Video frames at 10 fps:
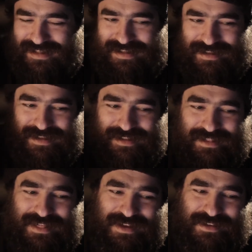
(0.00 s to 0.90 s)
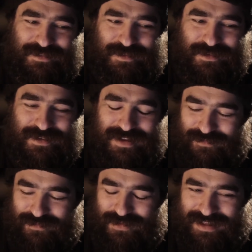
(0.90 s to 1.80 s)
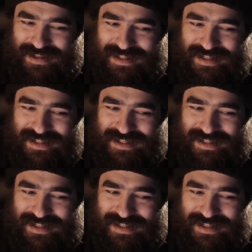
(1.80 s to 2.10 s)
And thanks for everything.